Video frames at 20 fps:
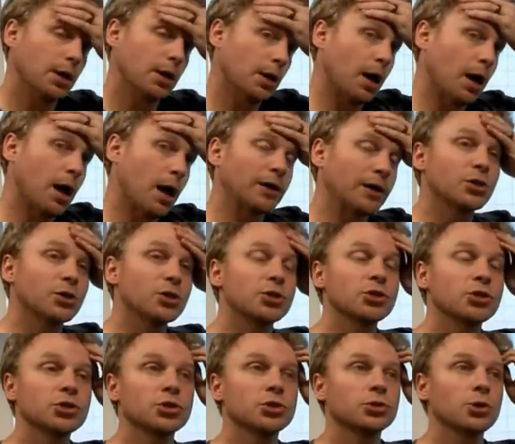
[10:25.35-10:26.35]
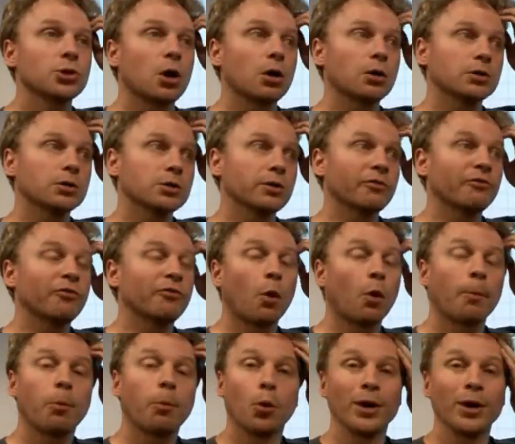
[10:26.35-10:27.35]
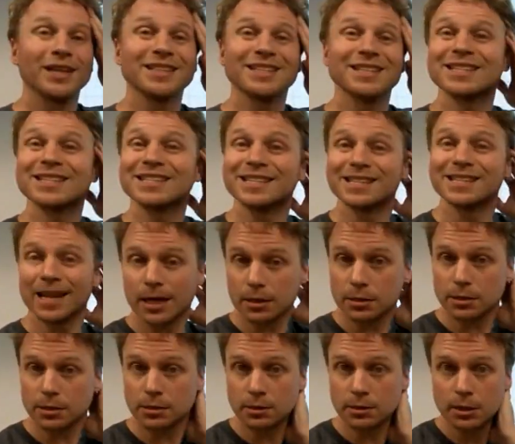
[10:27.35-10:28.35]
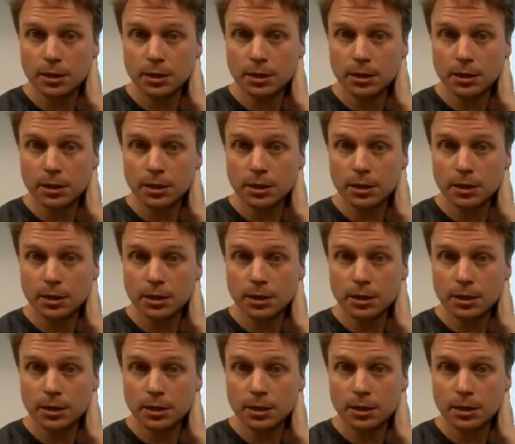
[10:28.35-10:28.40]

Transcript: to start 4.6,